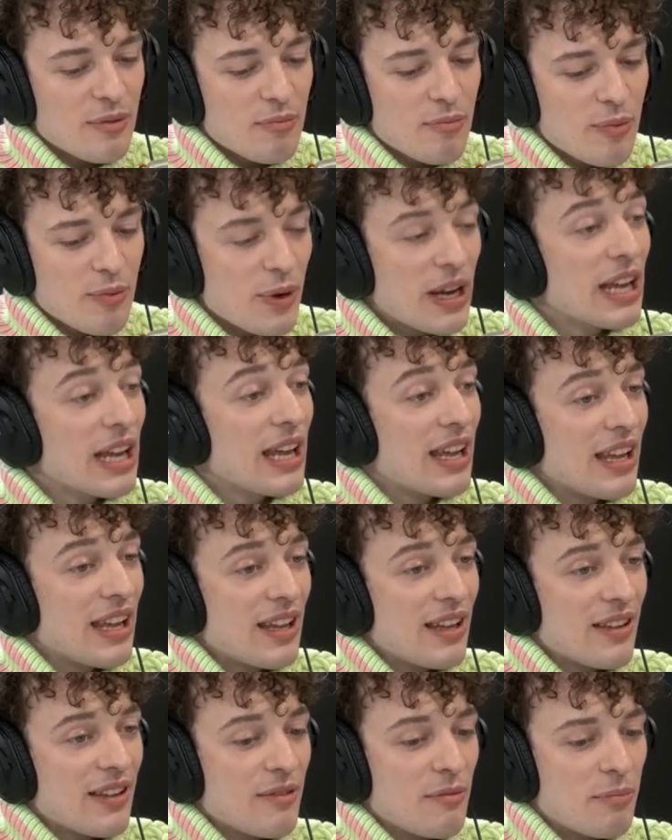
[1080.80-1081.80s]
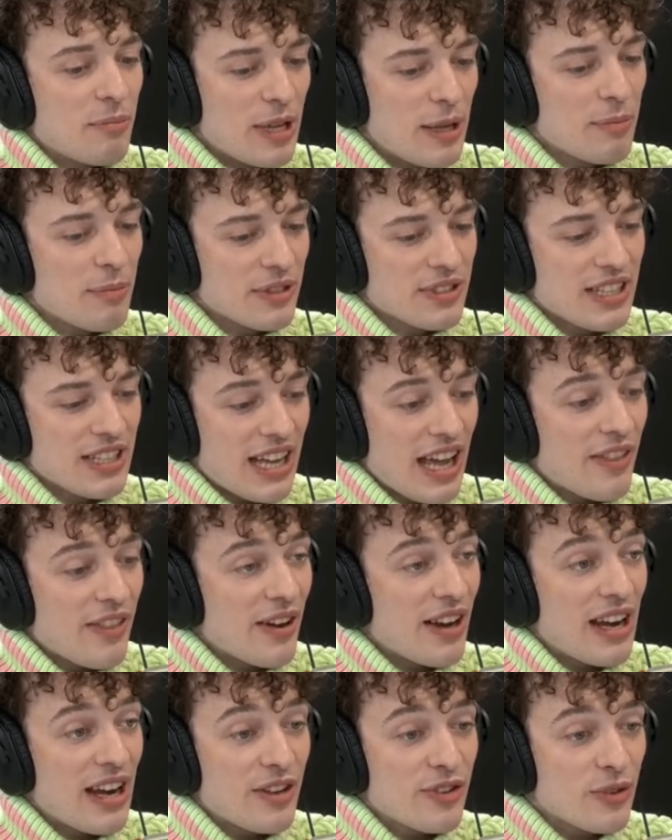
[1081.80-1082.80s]
bringing people together,
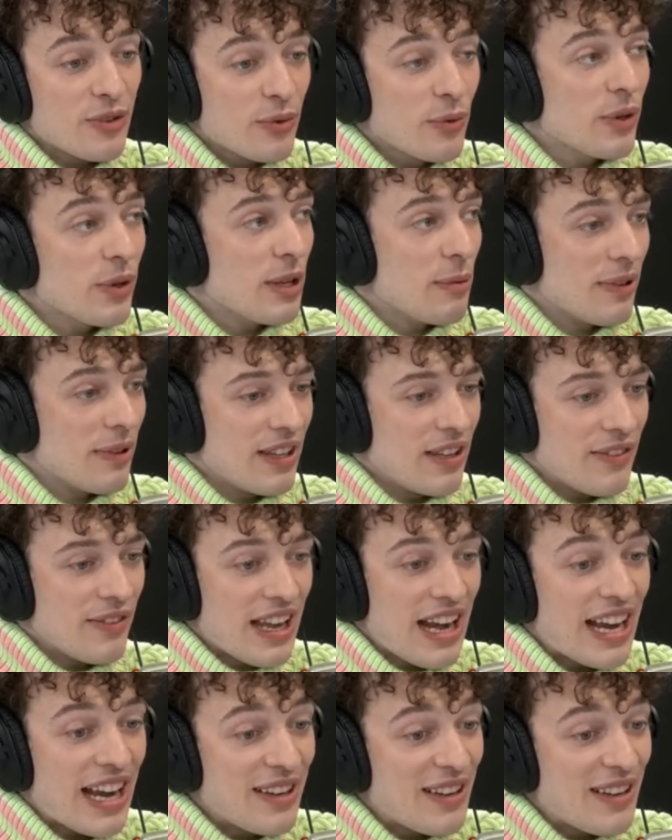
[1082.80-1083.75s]
and I truly believe that.